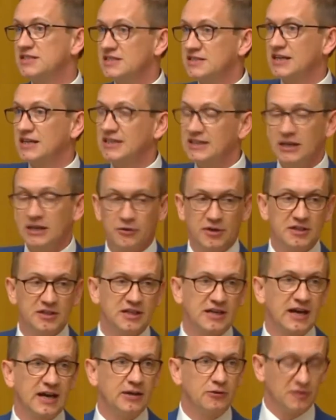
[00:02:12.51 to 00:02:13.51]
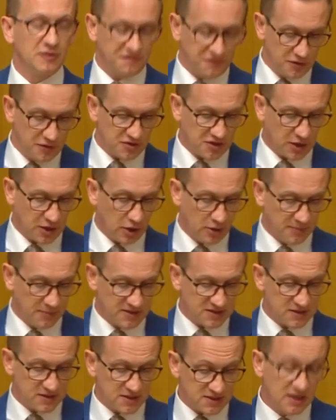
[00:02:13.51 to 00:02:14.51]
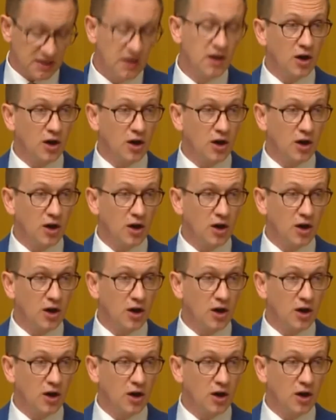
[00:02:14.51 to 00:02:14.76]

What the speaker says: as a clear indicator of future homelessness,